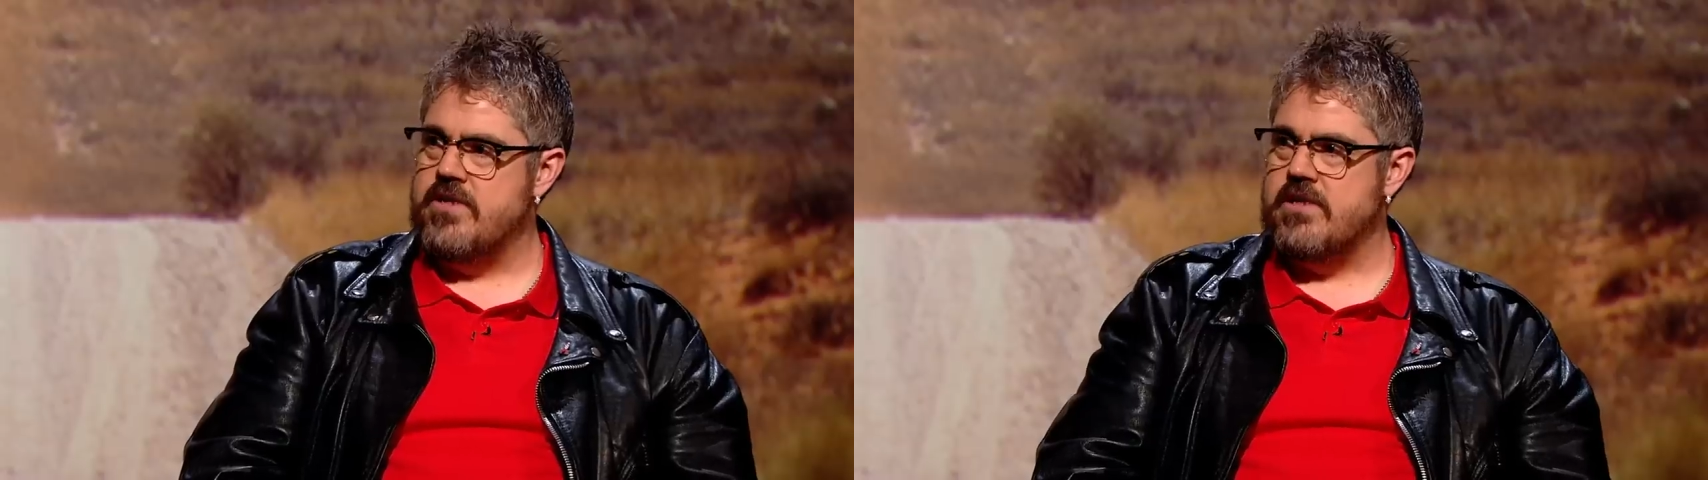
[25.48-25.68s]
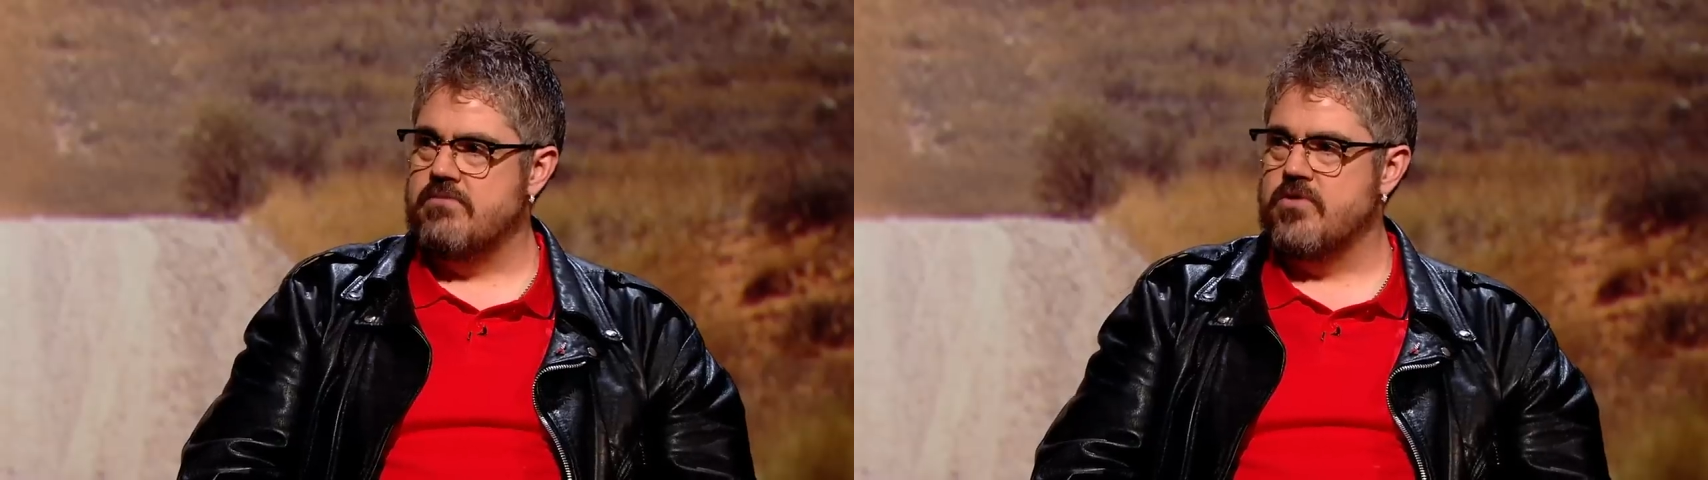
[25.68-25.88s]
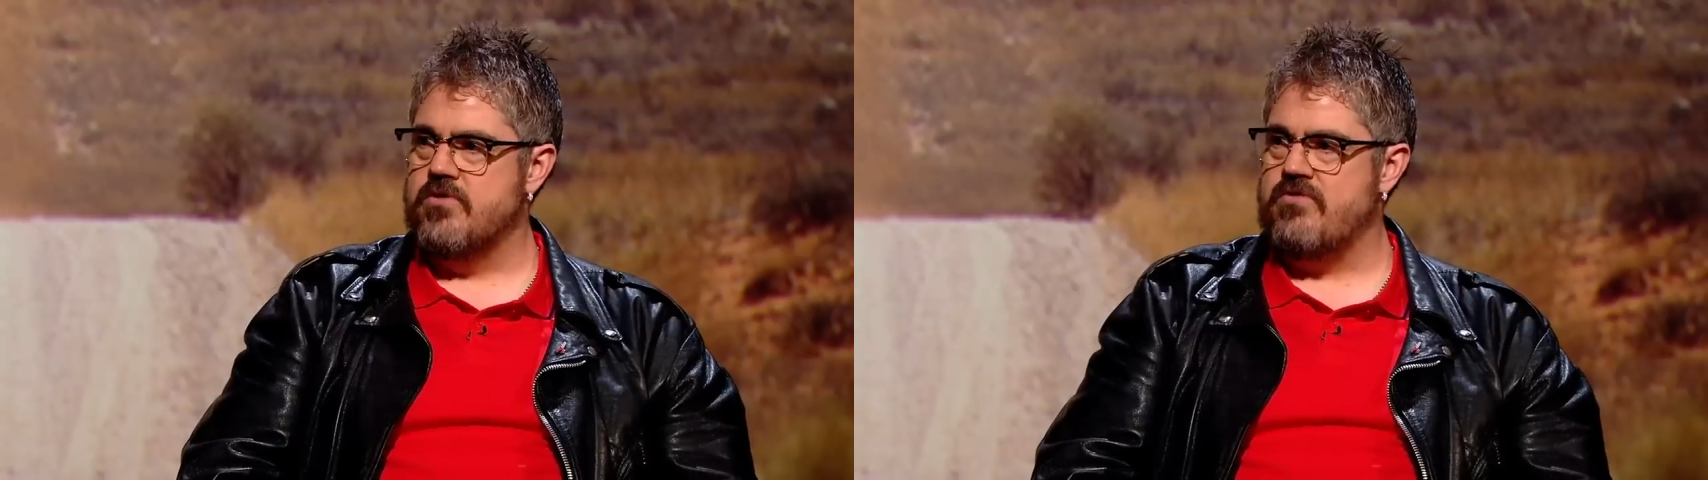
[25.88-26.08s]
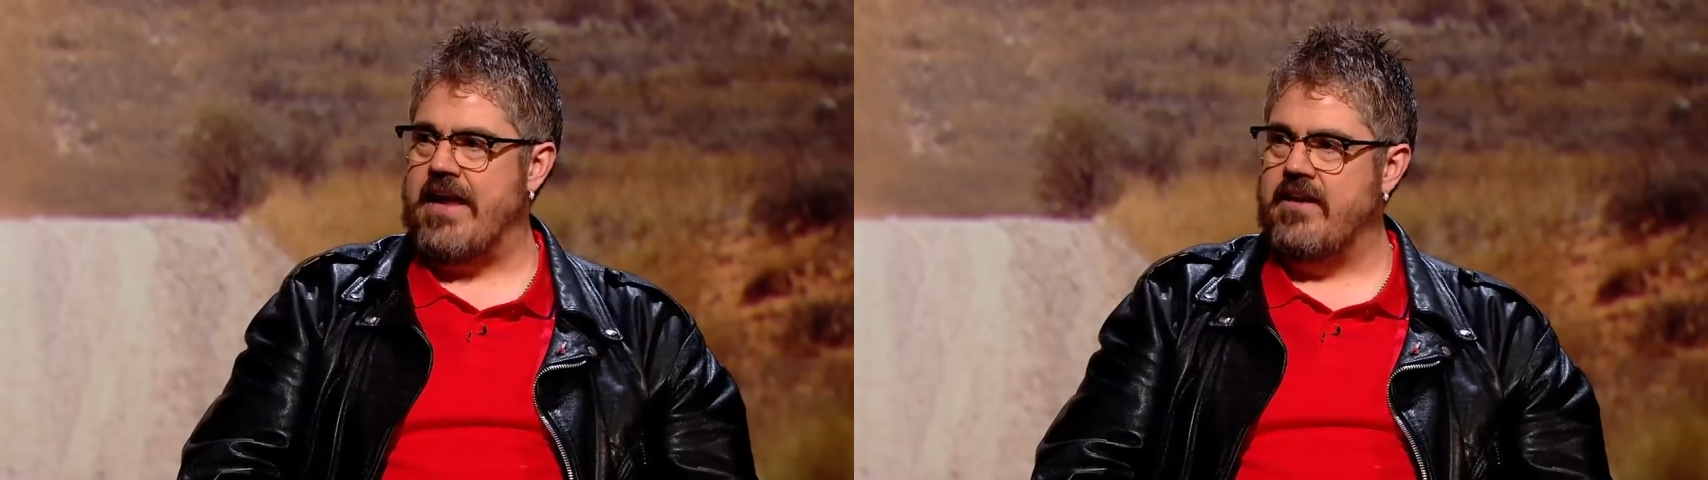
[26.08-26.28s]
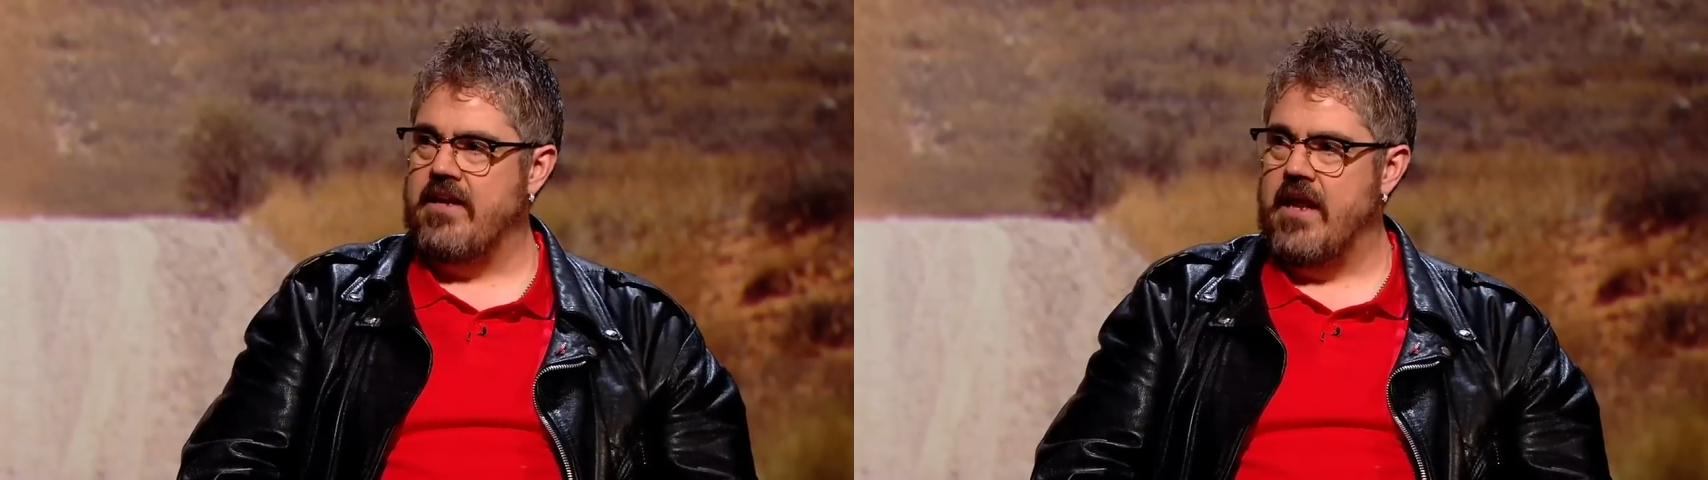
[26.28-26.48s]
with some sort of
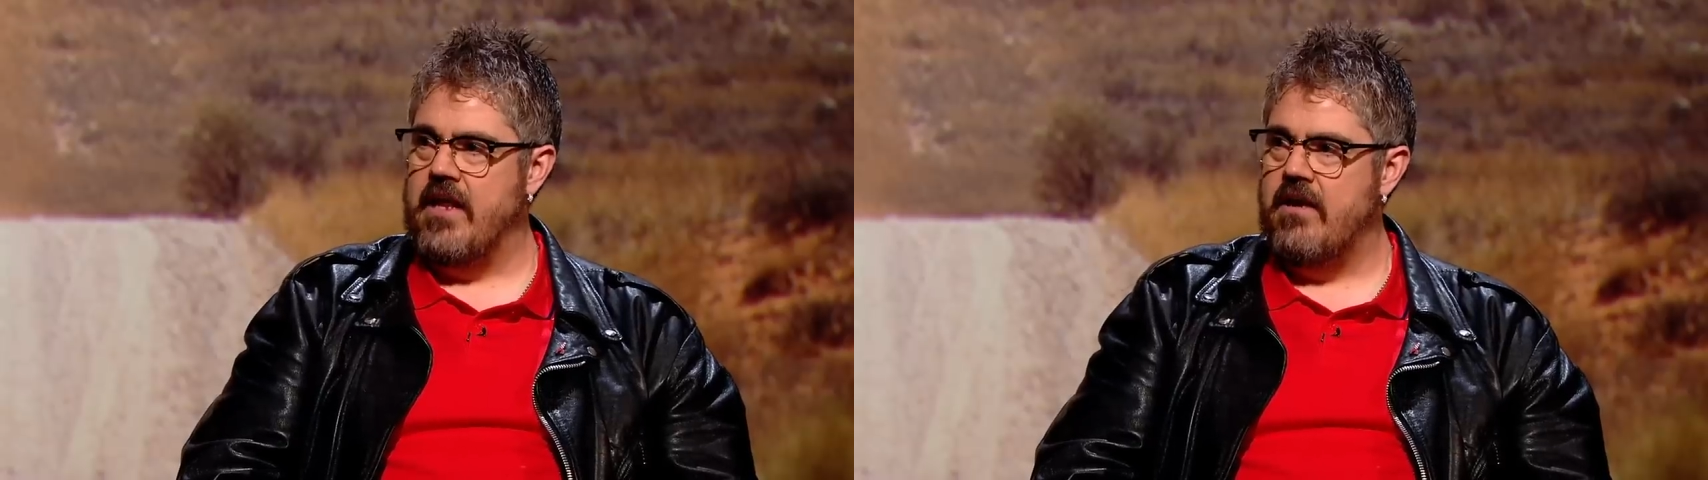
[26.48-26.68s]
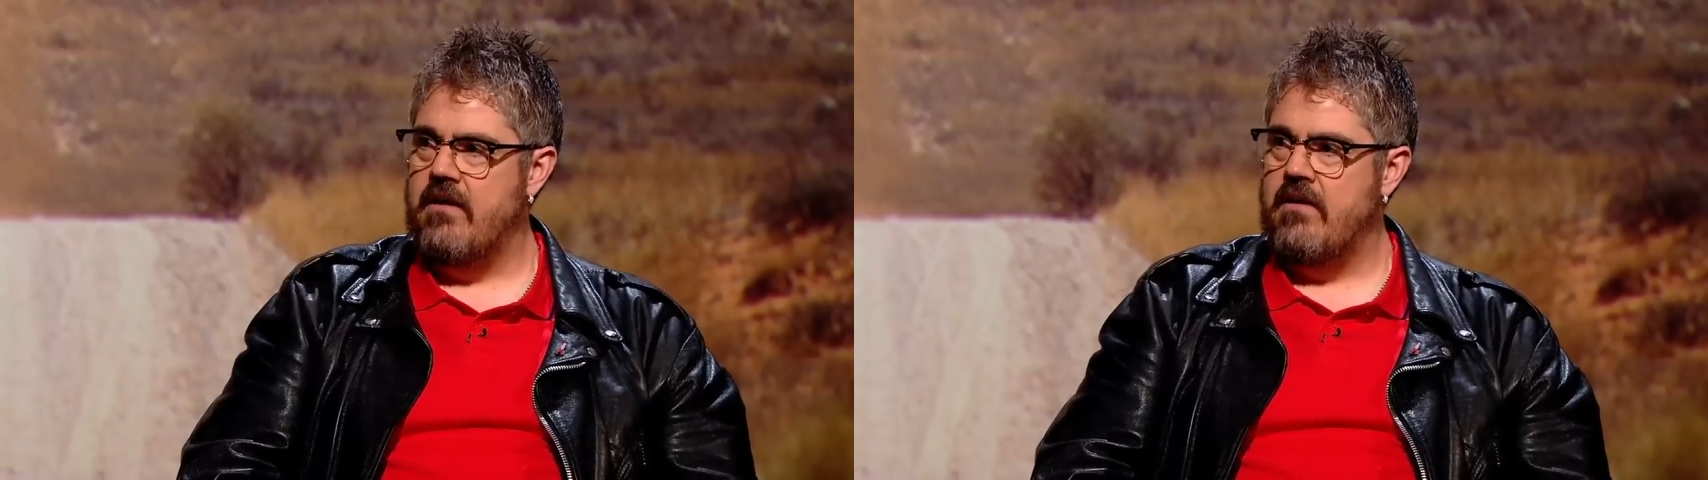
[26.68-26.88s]
handler.